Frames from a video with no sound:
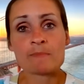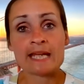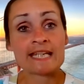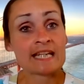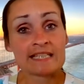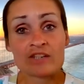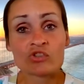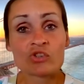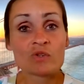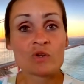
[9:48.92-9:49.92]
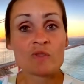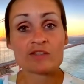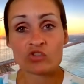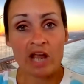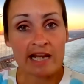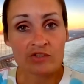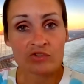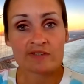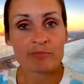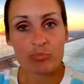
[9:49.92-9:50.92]
In addition, the
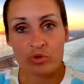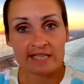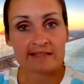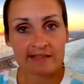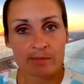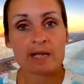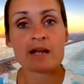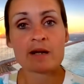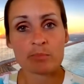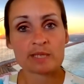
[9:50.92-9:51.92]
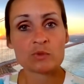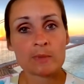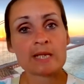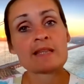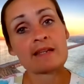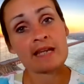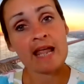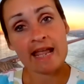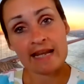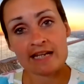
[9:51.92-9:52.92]
challenges are pretty similar between the
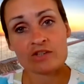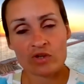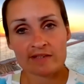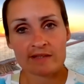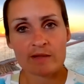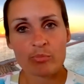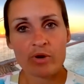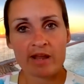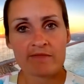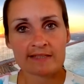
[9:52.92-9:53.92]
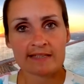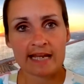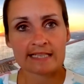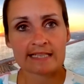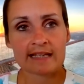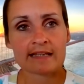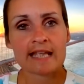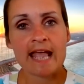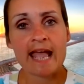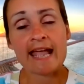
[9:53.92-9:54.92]
NHS and the private sector.
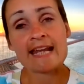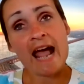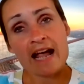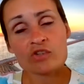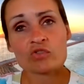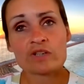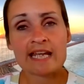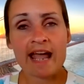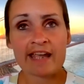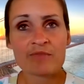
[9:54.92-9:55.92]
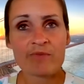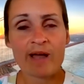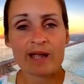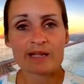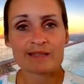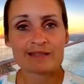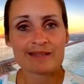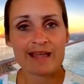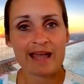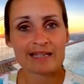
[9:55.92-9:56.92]
And actually, I find
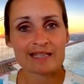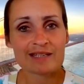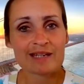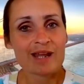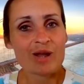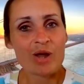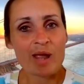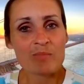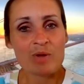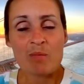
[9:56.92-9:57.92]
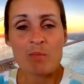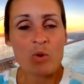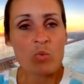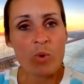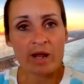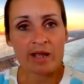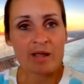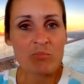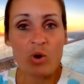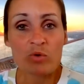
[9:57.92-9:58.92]
that
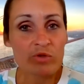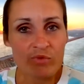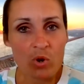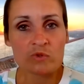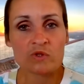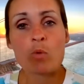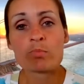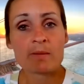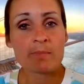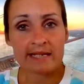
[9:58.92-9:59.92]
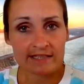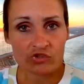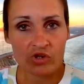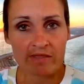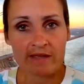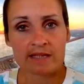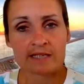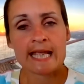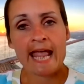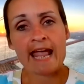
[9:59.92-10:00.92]
both roles complement each other,
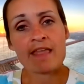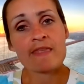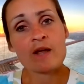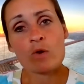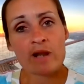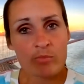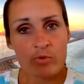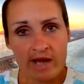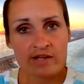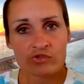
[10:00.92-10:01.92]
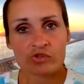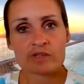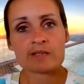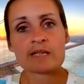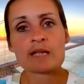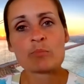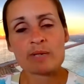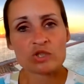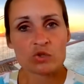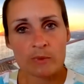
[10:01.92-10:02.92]
and the collaboration
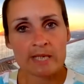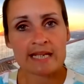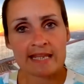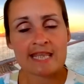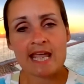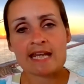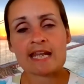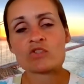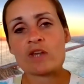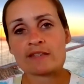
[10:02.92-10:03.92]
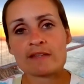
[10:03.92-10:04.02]
between the NHS